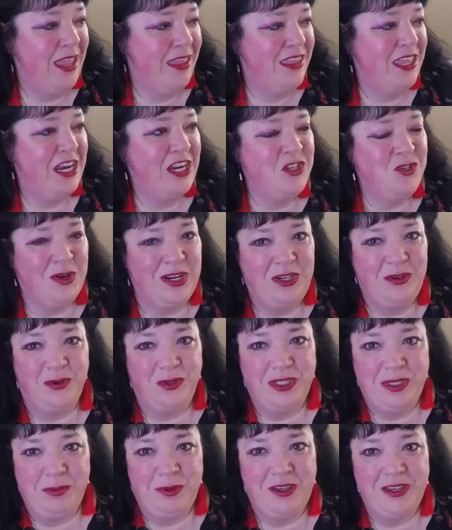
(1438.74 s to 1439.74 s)
and then I tried
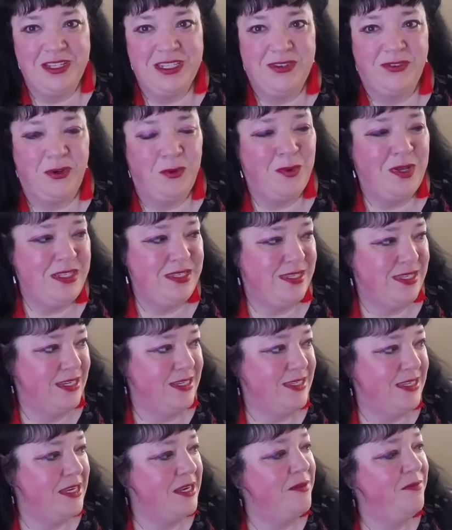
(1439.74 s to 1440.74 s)
Goldie Box for one
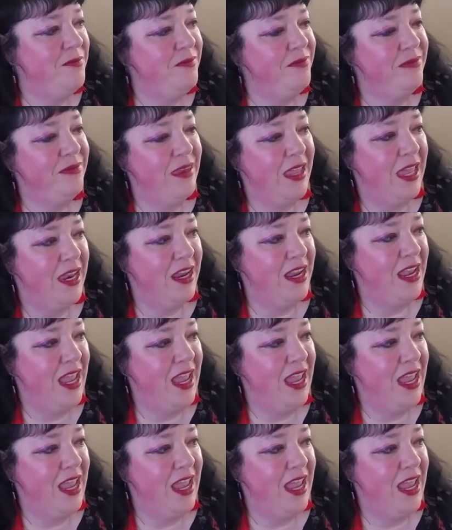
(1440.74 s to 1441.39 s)
season, and I